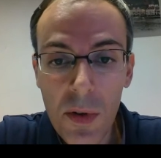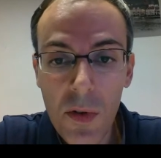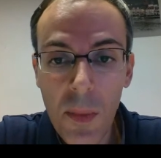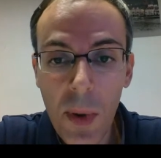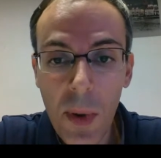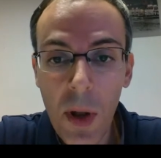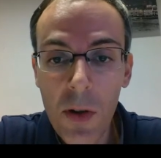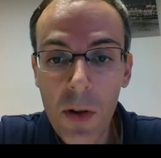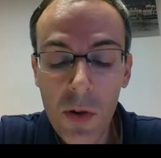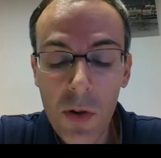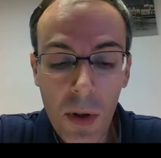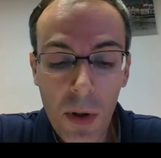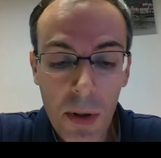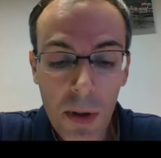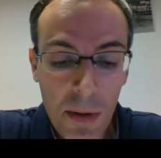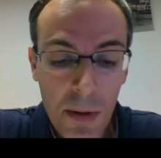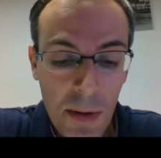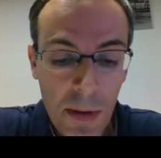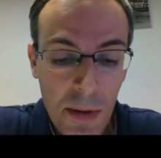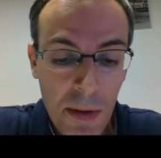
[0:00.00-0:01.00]

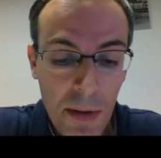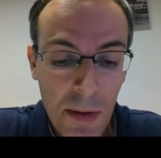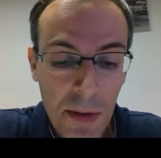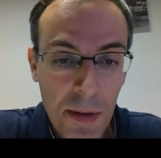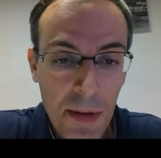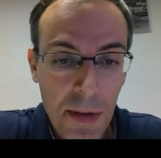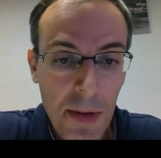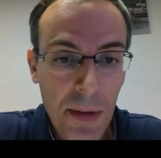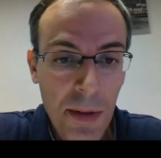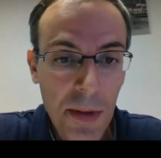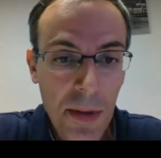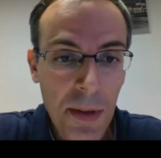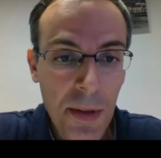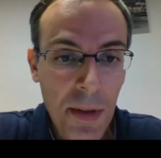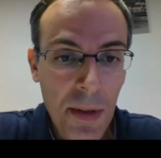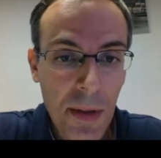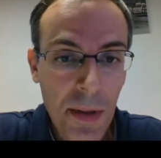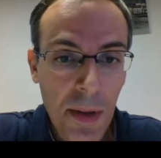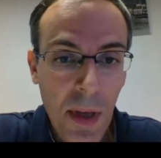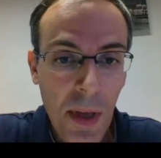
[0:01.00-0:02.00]
biological
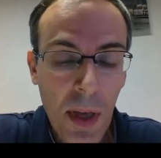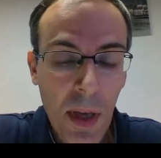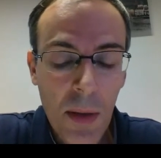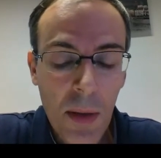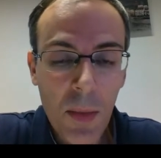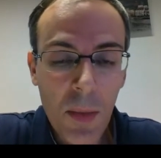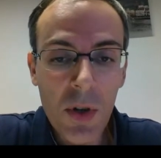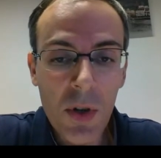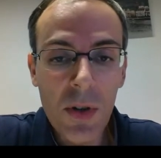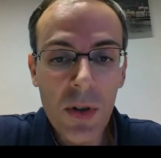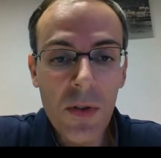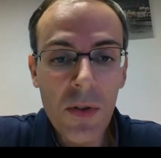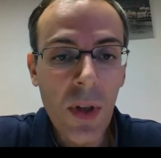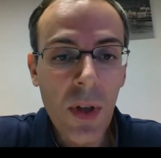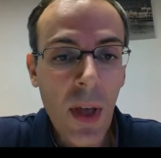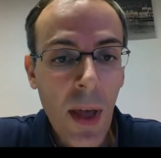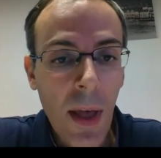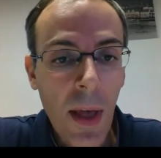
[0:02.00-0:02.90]
images,